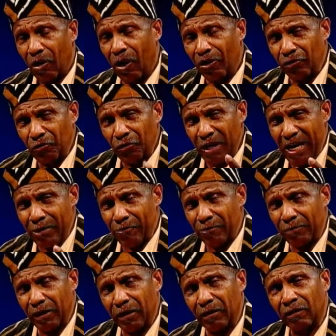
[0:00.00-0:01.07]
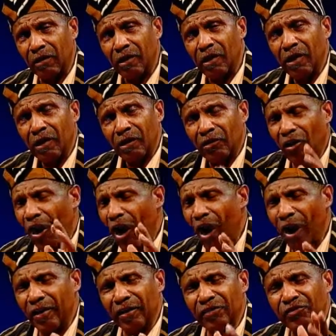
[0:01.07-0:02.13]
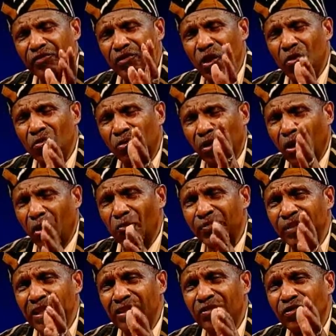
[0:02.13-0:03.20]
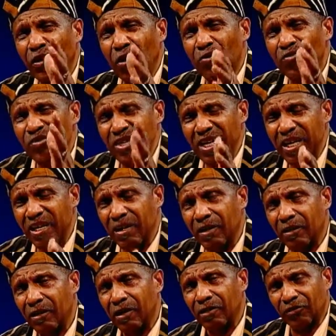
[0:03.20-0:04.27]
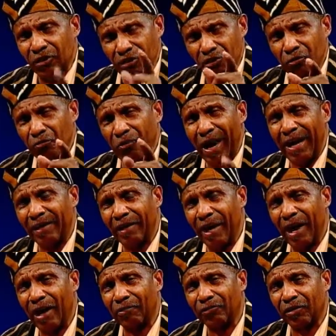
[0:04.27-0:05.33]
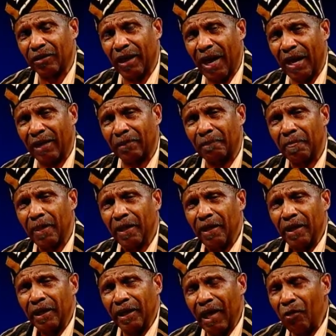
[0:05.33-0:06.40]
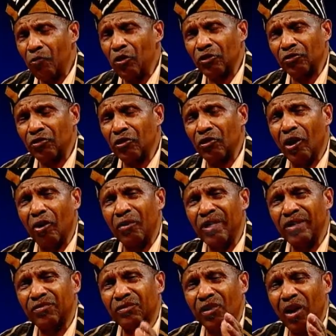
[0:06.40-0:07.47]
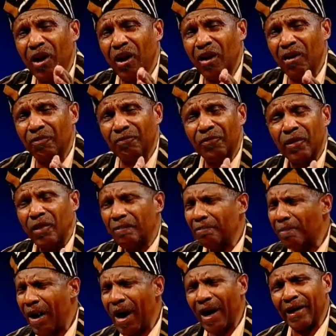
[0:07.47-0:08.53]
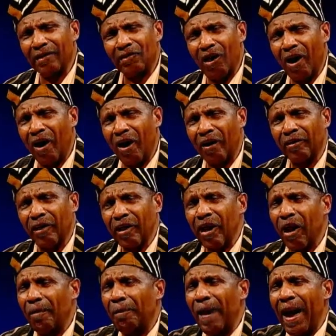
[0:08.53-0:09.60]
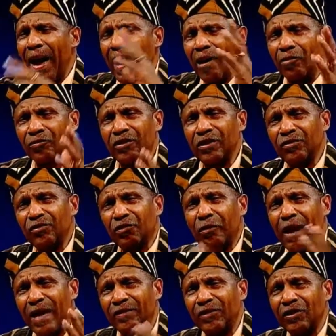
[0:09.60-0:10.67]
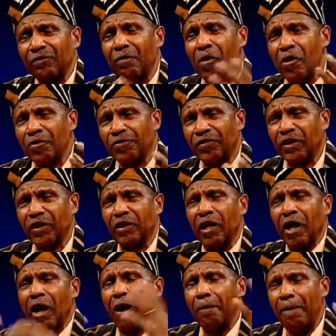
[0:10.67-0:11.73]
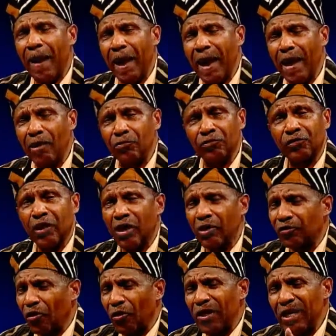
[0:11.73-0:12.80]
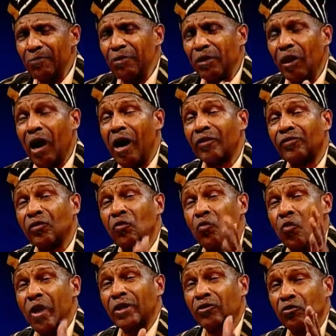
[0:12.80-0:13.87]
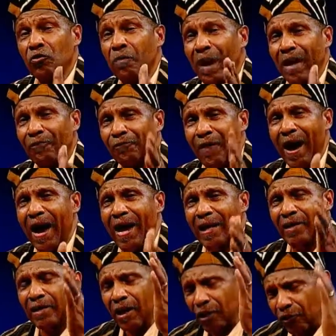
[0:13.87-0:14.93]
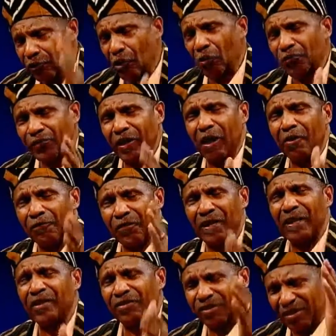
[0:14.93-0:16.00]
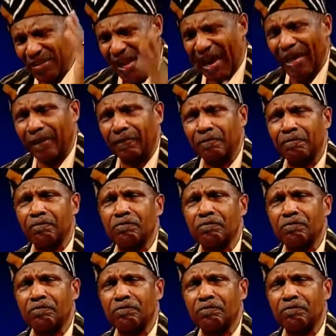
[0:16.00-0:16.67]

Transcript: Are you hearing me? God is so close. He's so near to you right now tonight. And I want you to know his love, my God, abounds. His grace, his mercy abounds. So irregardless of what you might find yourself in tonight,